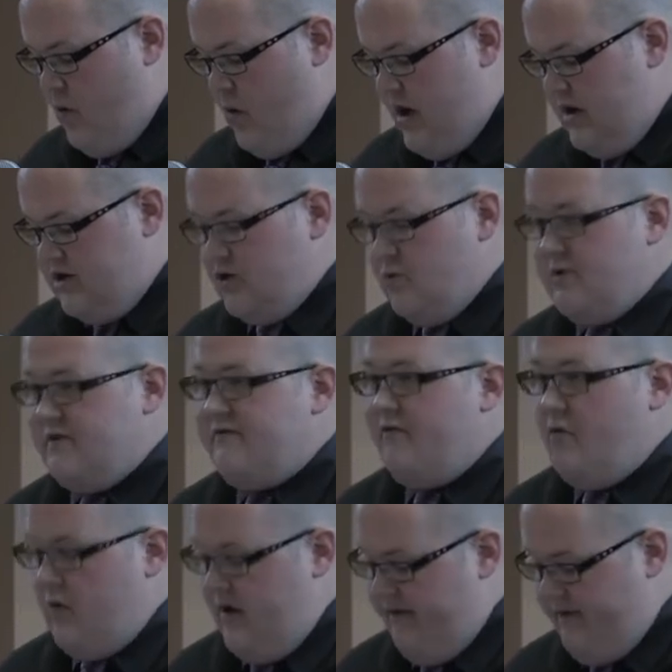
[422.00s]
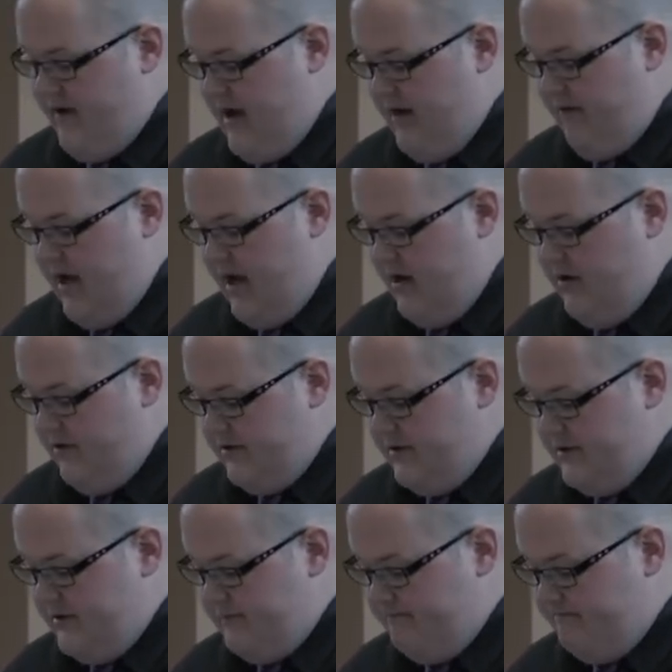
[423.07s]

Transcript: walls, there was 45 acres.